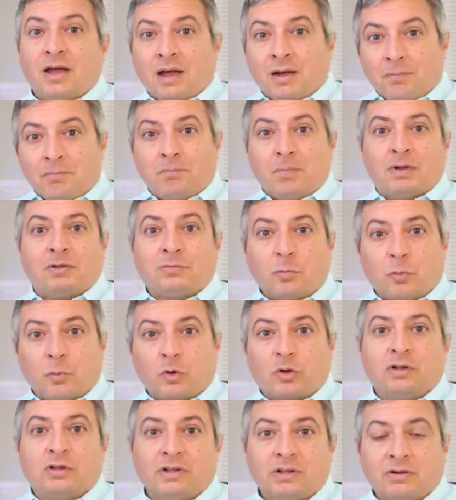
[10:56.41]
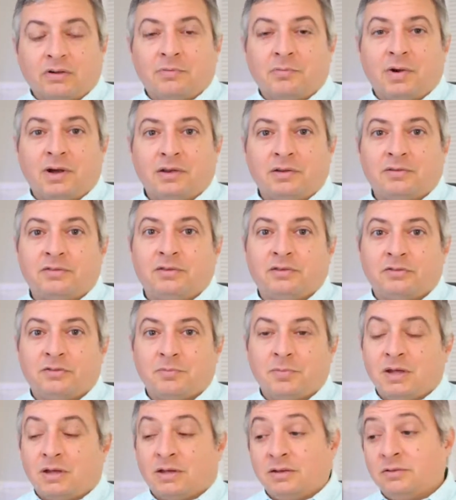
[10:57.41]
I'm much more clear in my decision
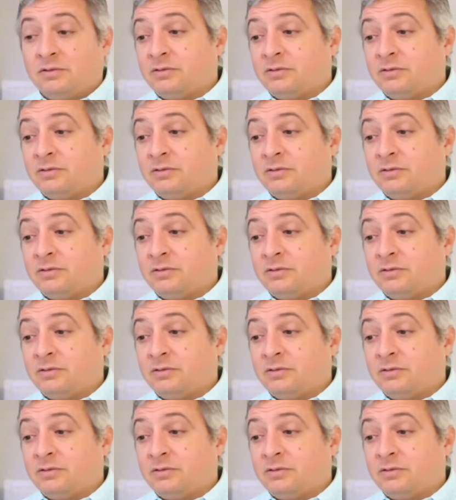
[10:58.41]
making.